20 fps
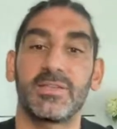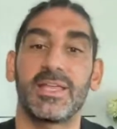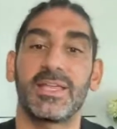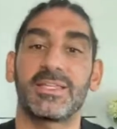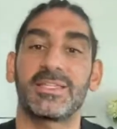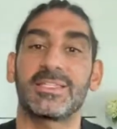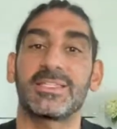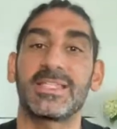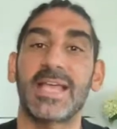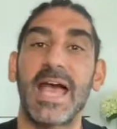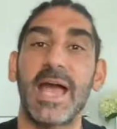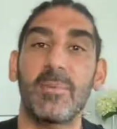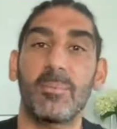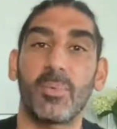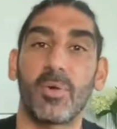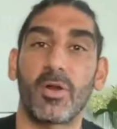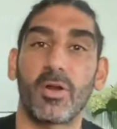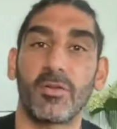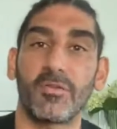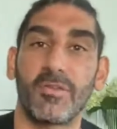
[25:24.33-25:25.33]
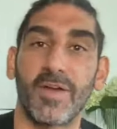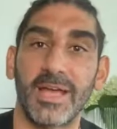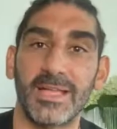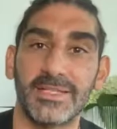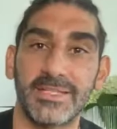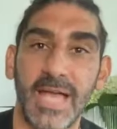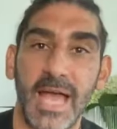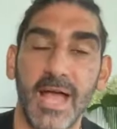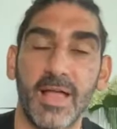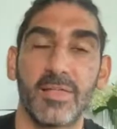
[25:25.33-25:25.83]
They zap our
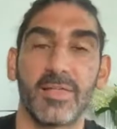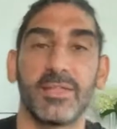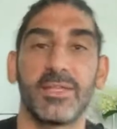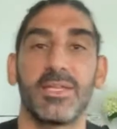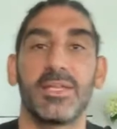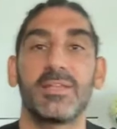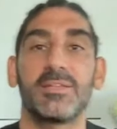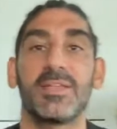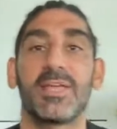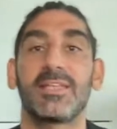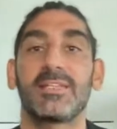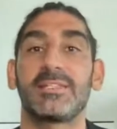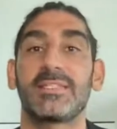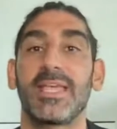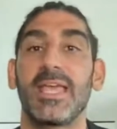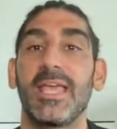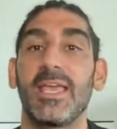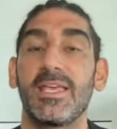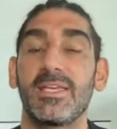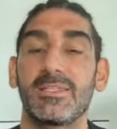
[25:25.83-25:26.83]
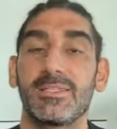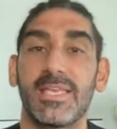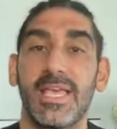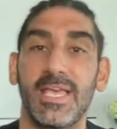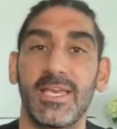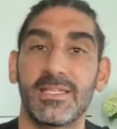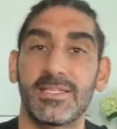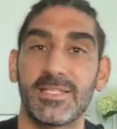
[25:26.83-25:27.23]
vitality. They take.